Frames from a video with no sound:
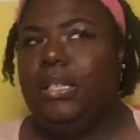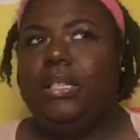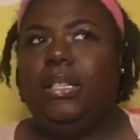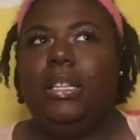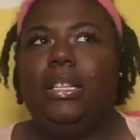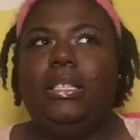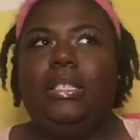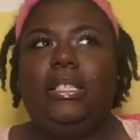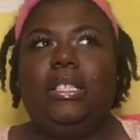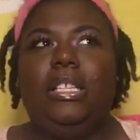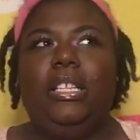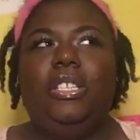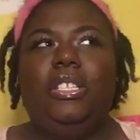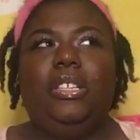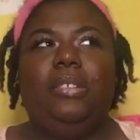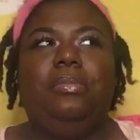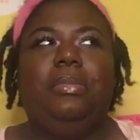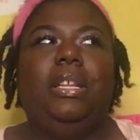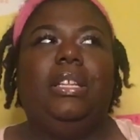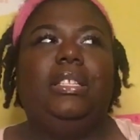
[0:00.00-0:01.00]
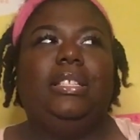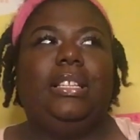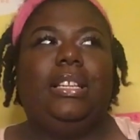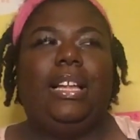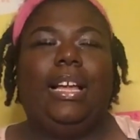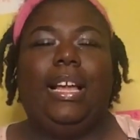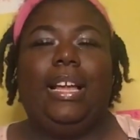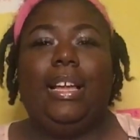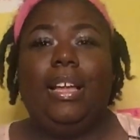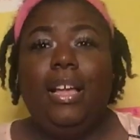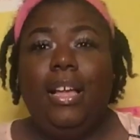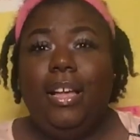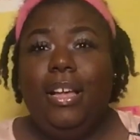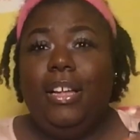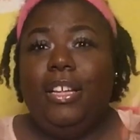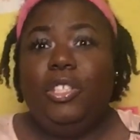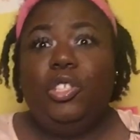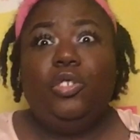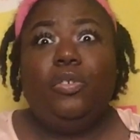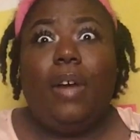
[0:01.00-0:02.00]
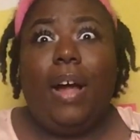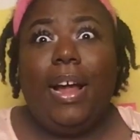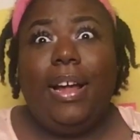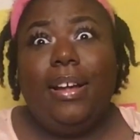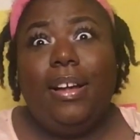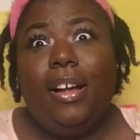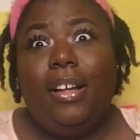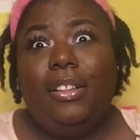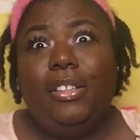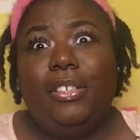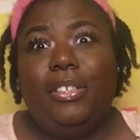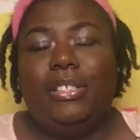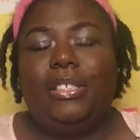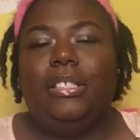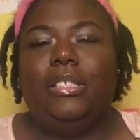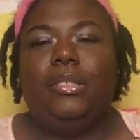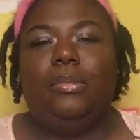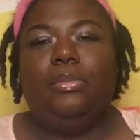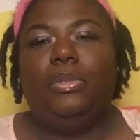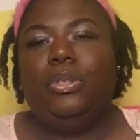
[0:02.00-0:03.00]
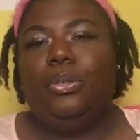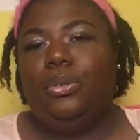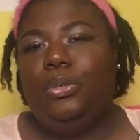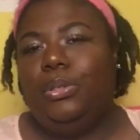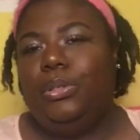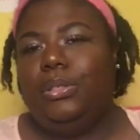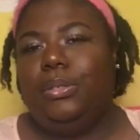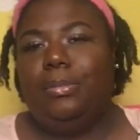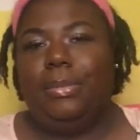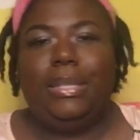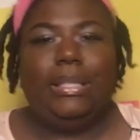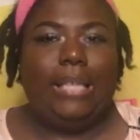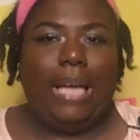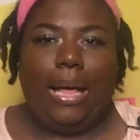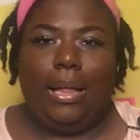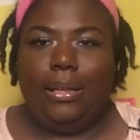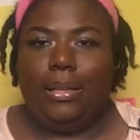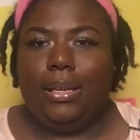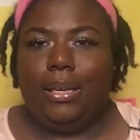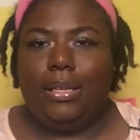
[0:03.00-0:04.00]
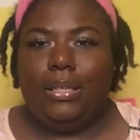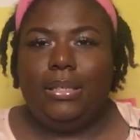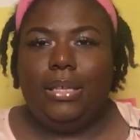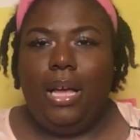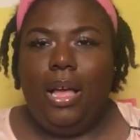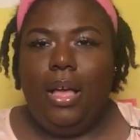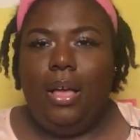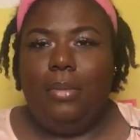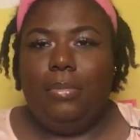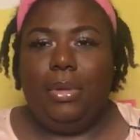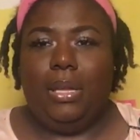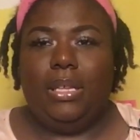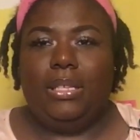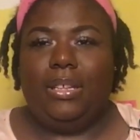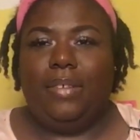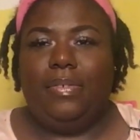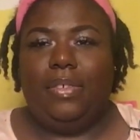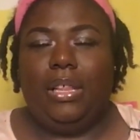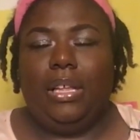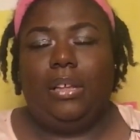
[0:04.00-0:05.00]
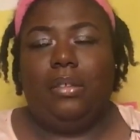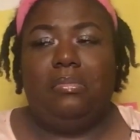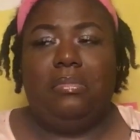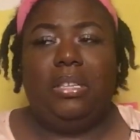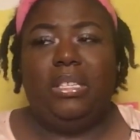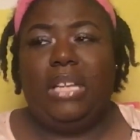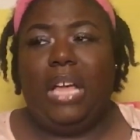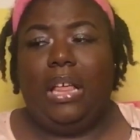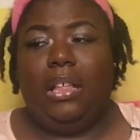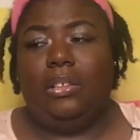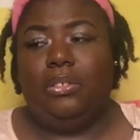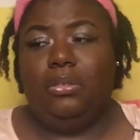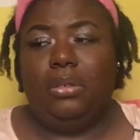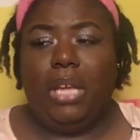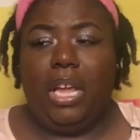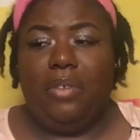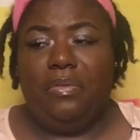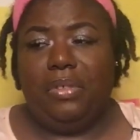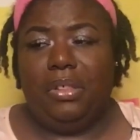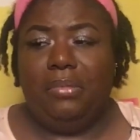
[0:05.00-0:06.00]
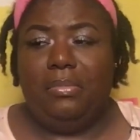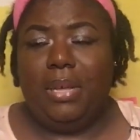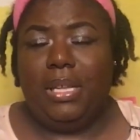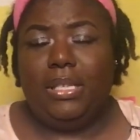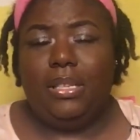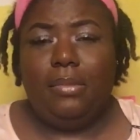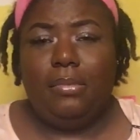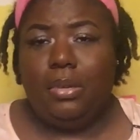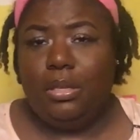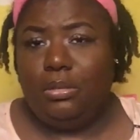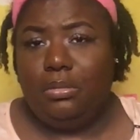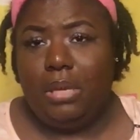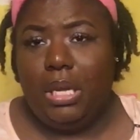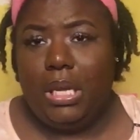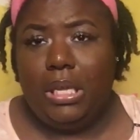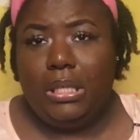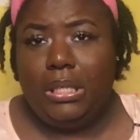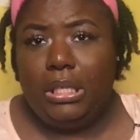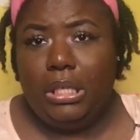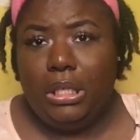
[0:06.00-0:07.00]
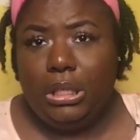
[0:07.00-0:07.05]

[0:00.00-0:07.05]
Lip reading: It's teaching me to like try colors, because I'm so used to metallics, because I feel like in metallics you can't really mess up because you can't see